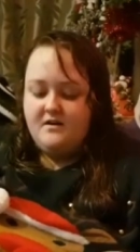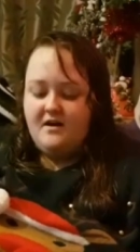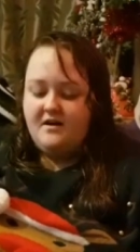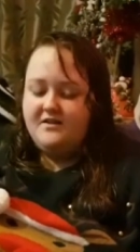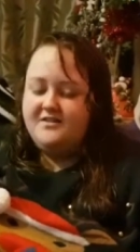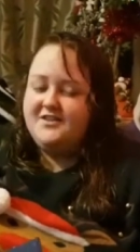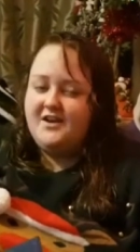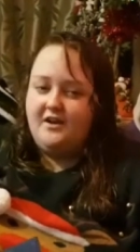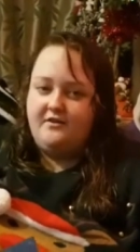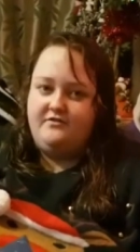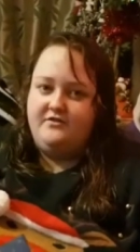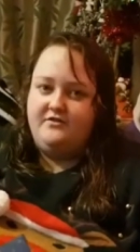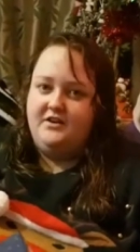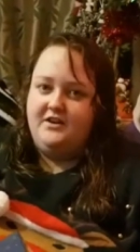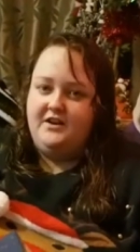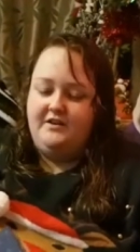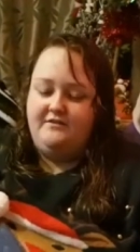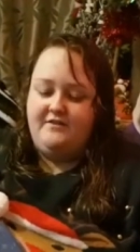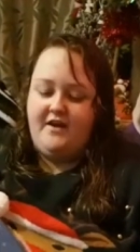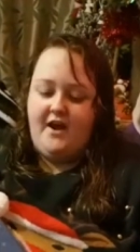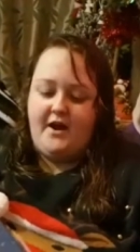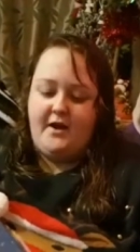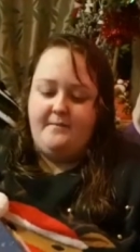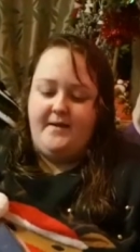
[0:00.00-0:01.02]
I
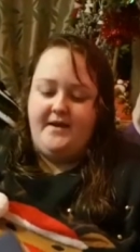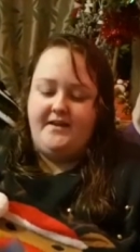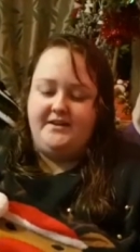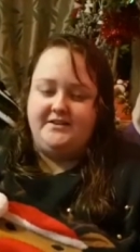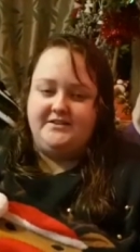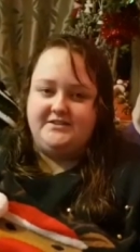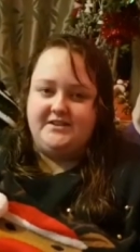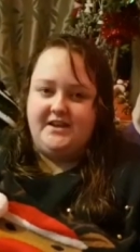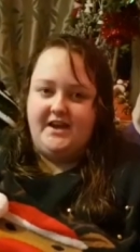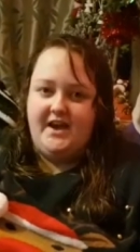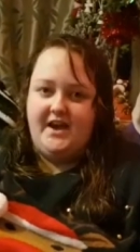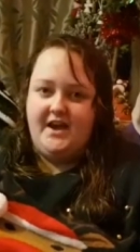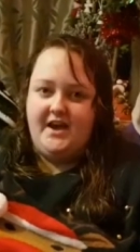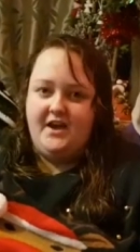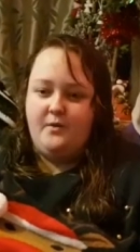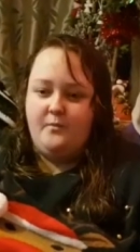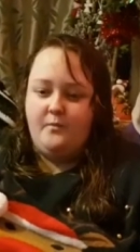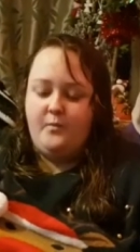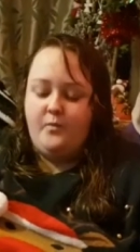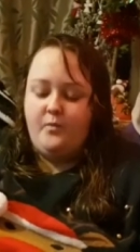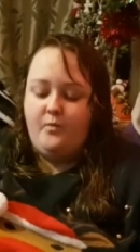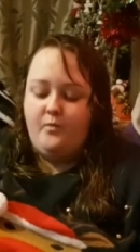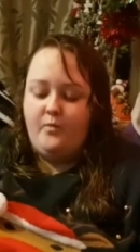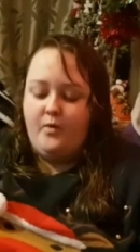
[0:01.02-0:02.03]
definitely recommend it,
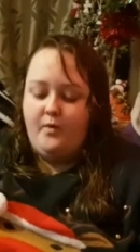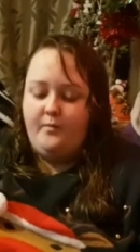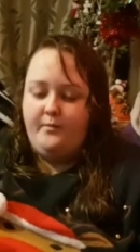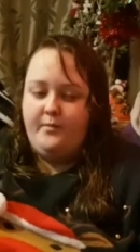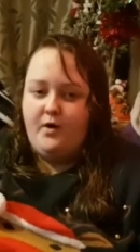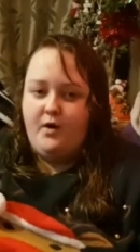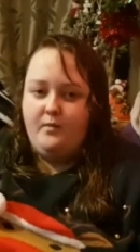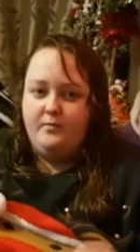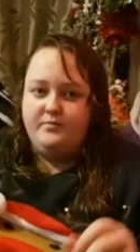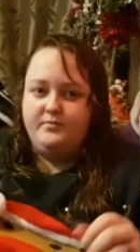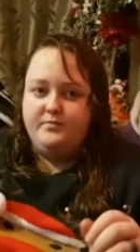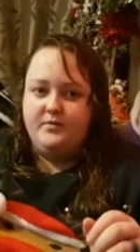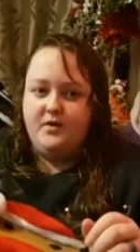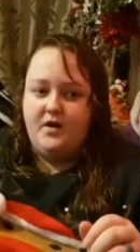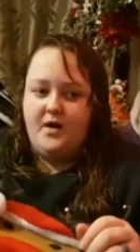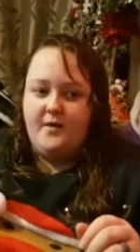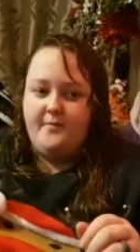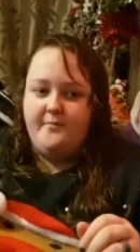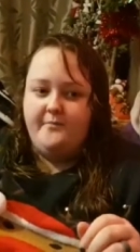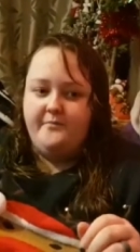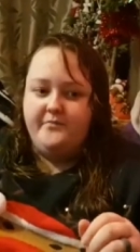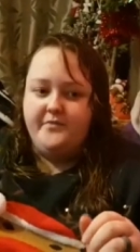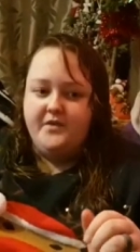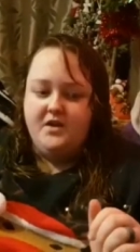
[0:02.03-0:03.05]
and we'll pop
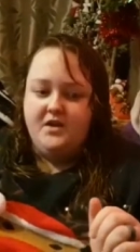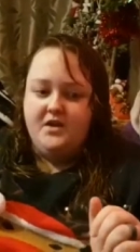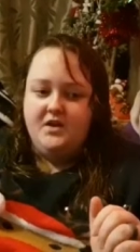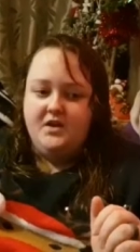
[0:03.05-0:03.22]
um,